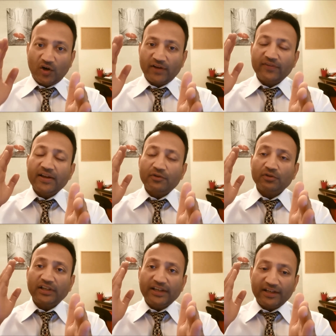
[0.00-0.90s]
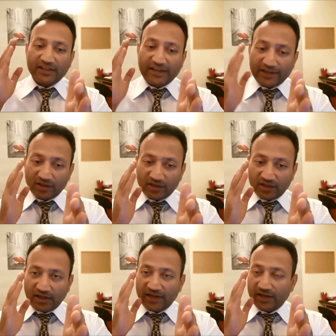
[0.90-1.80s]
or if you have to really get
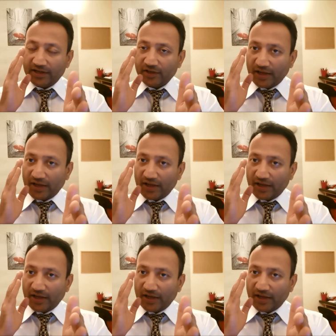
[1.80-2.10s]
uh, uh,